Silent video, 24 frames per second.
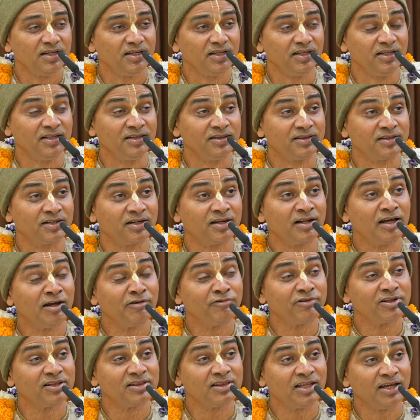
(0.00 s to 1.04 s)
In
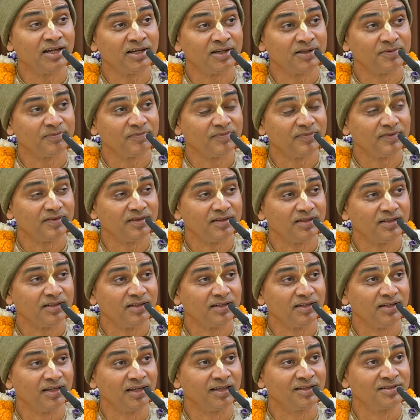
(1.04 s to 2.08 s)
Trinavrata
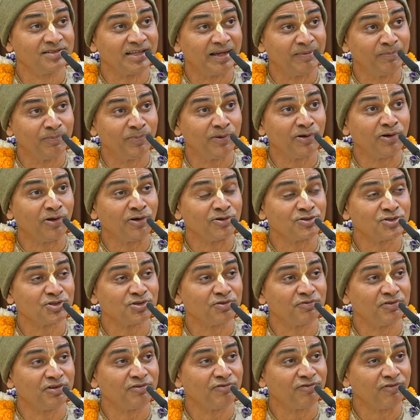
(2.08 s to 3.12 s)
example
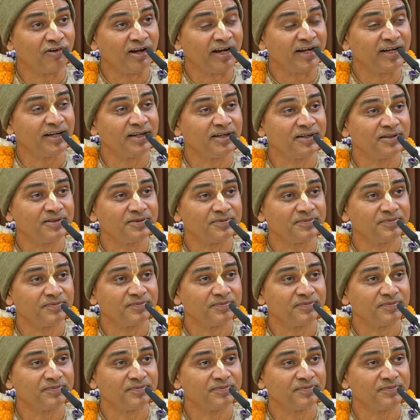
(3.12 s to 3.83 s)
also we find